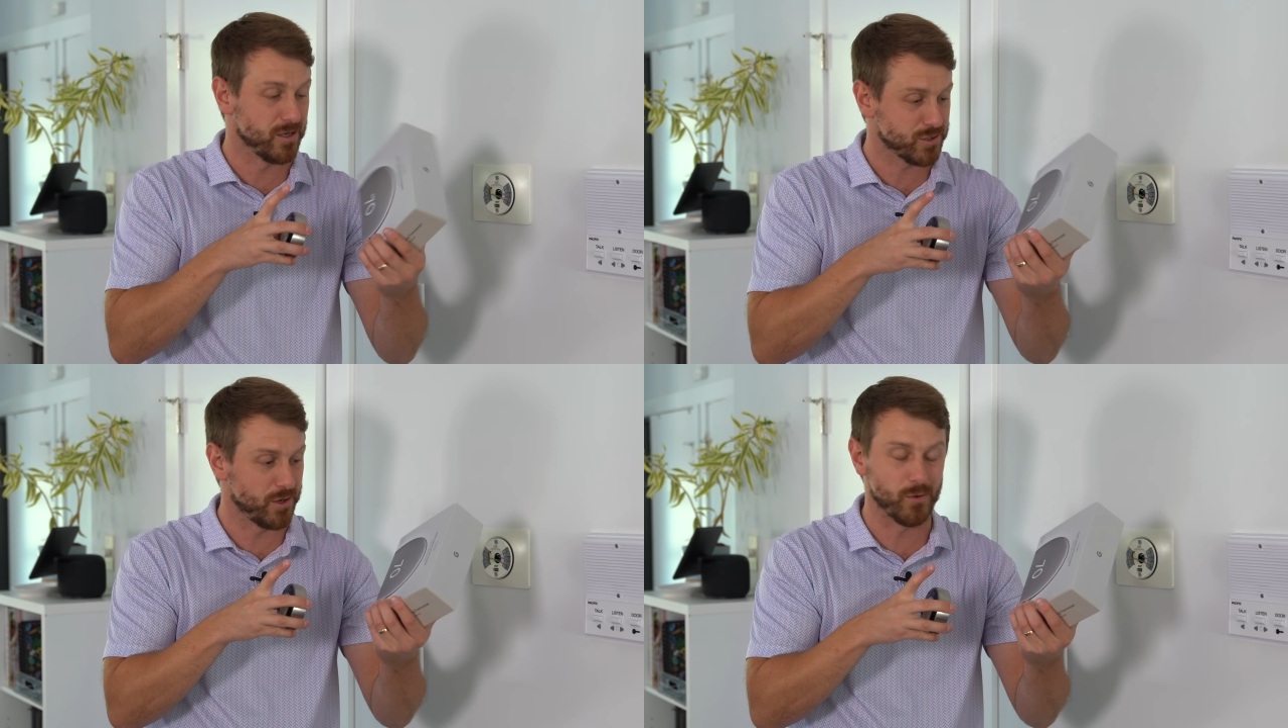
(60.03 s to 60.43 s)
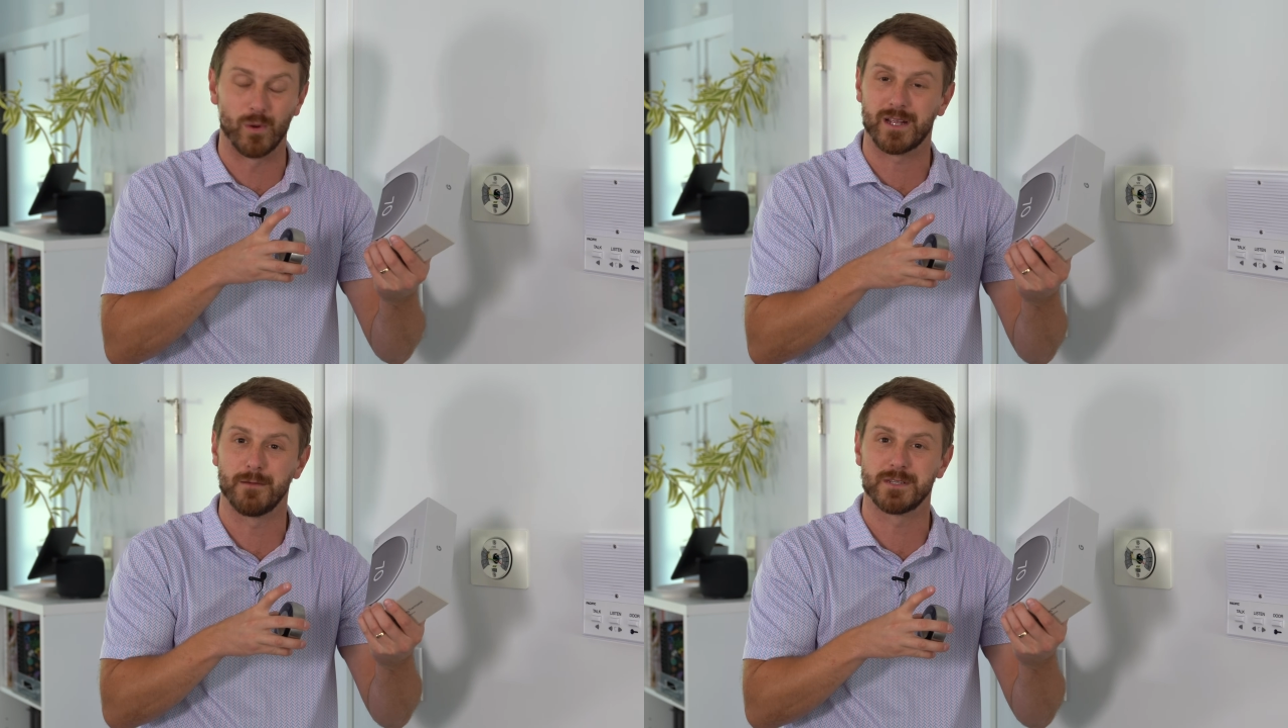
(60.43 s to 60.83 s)
I'll show you
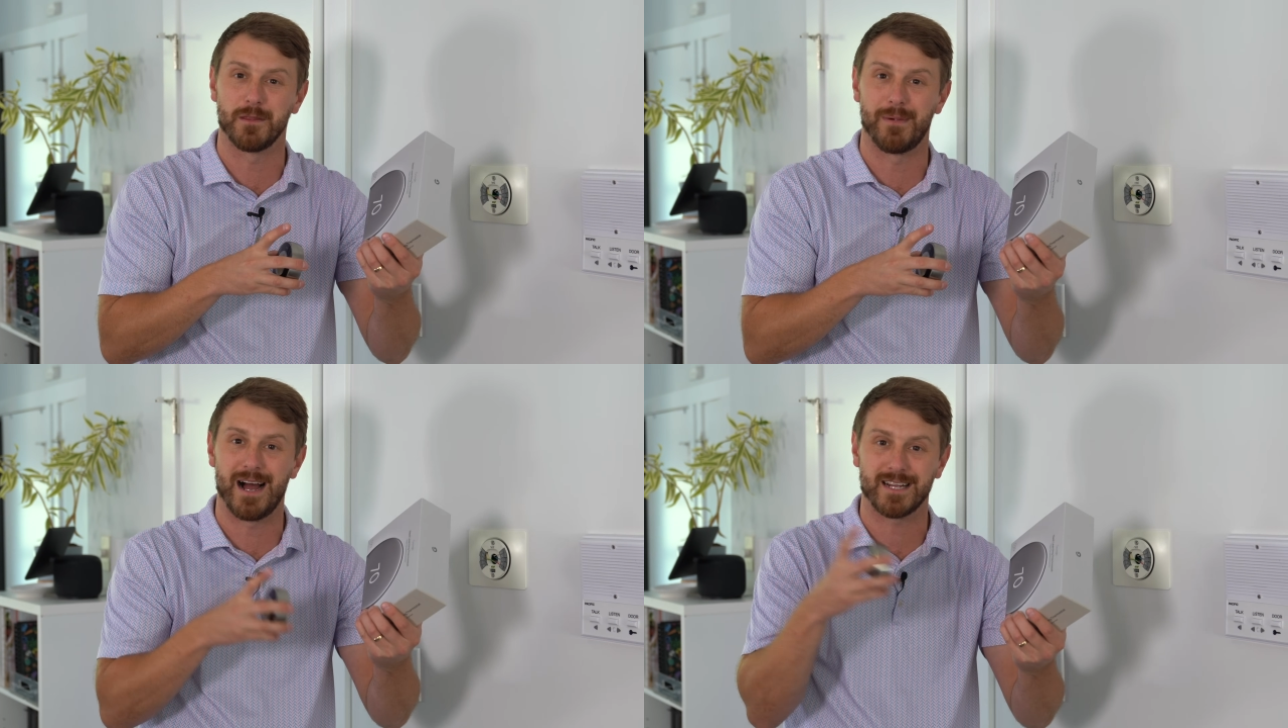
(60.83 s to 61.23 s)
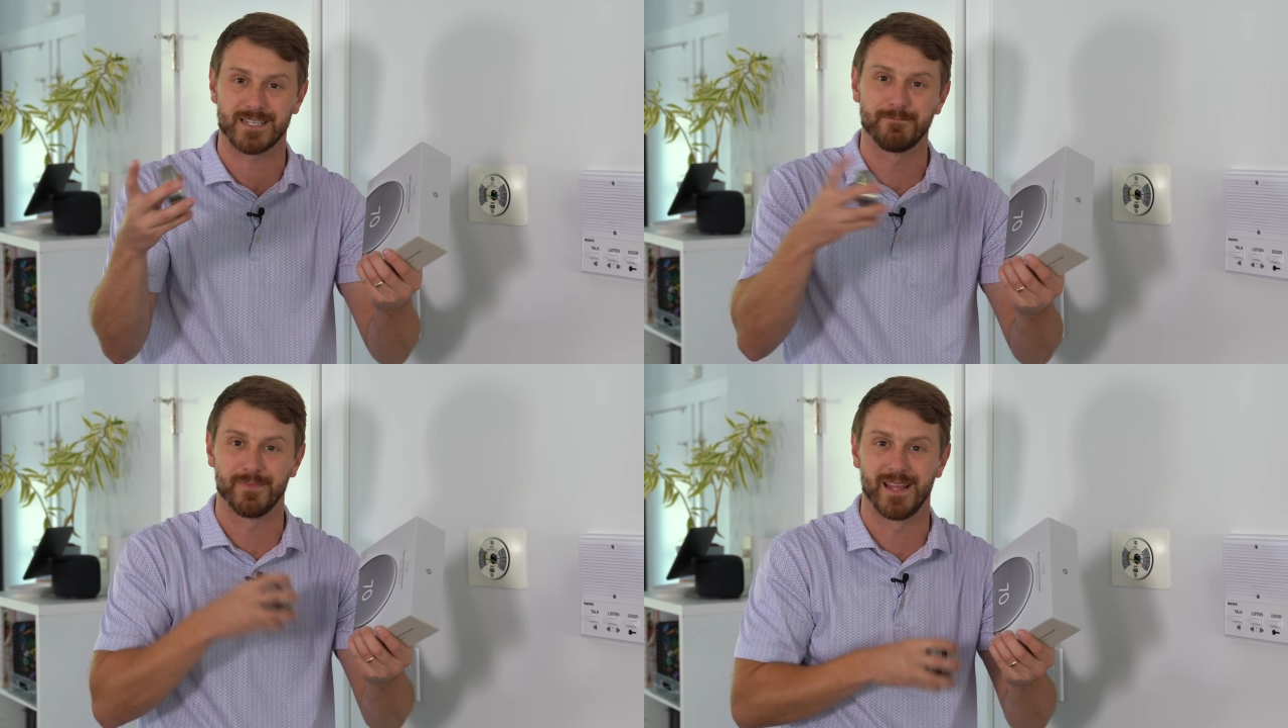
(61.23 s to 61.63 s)
what comes in the
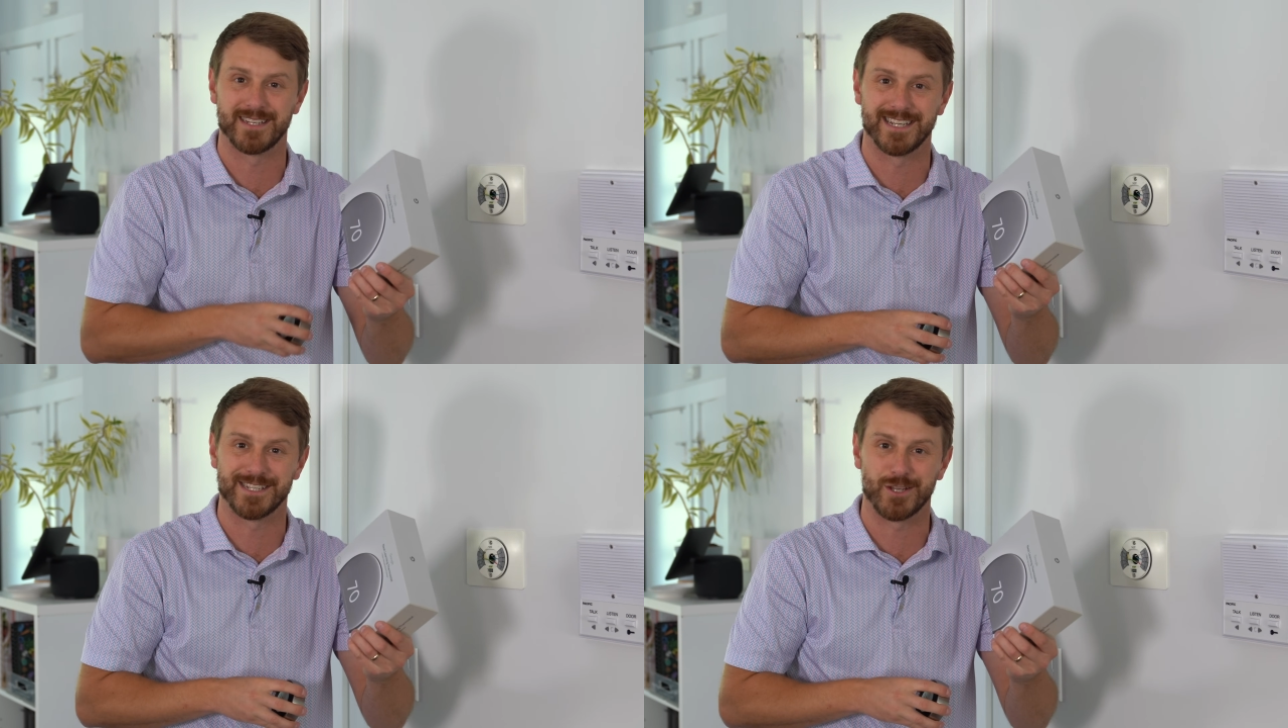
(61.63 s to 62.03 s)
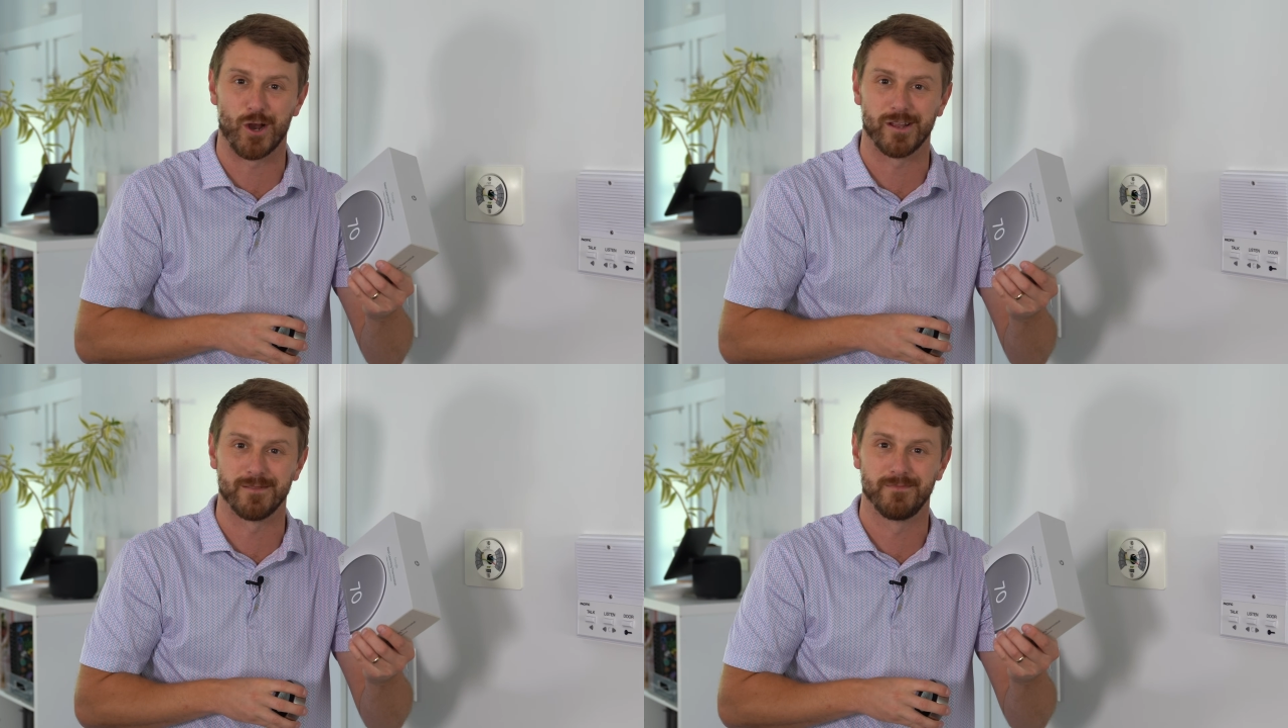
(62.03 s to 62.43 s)
box. Let's get
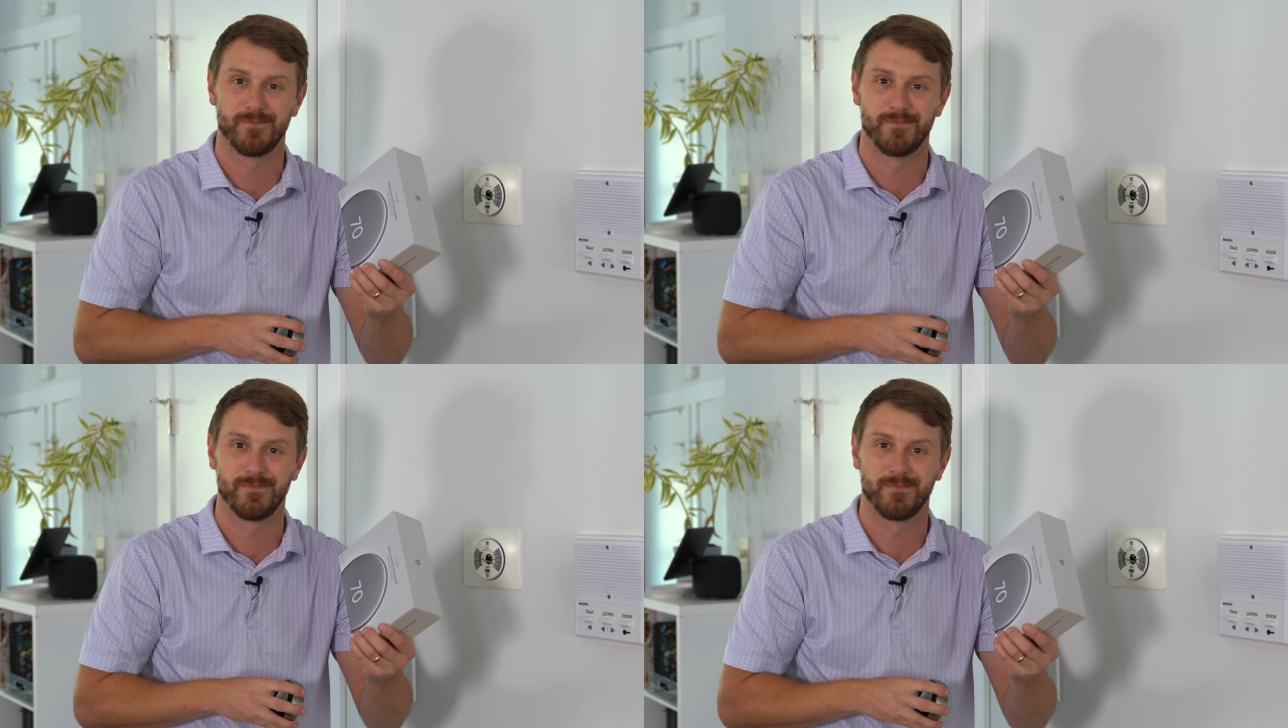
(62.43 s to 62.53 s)
started.